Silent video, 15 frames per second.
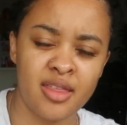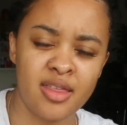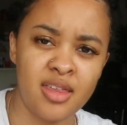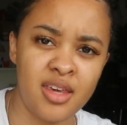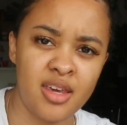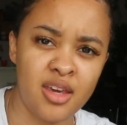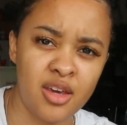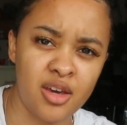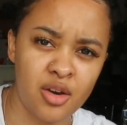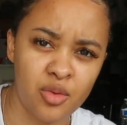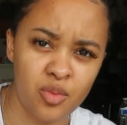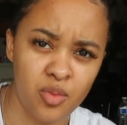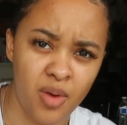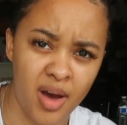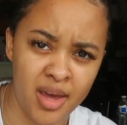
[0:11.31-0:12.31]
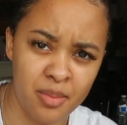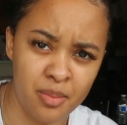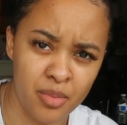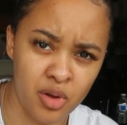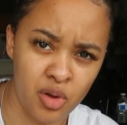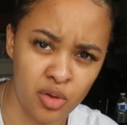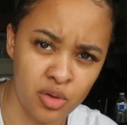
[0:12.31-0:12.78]
the white
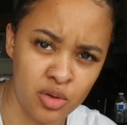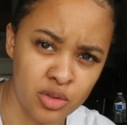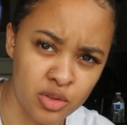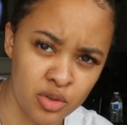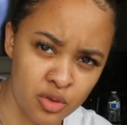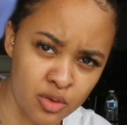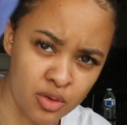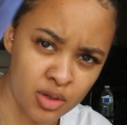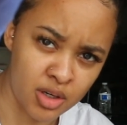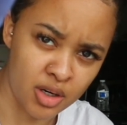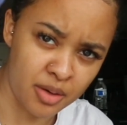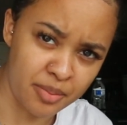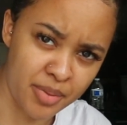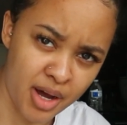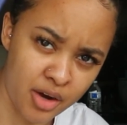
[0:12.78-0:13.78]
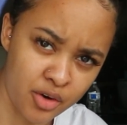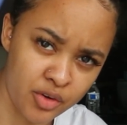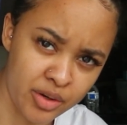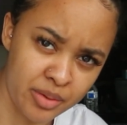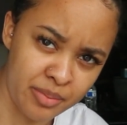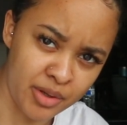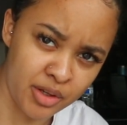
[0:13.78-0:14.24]
mold or
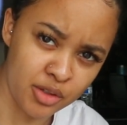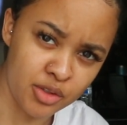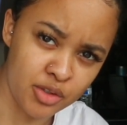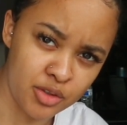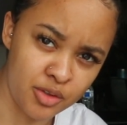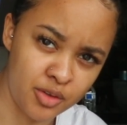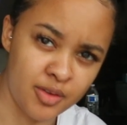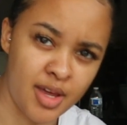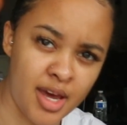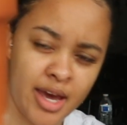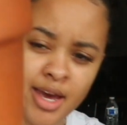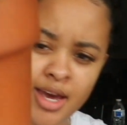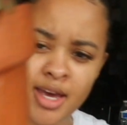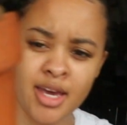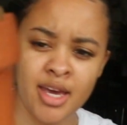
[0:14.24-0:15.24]
powdery mildew that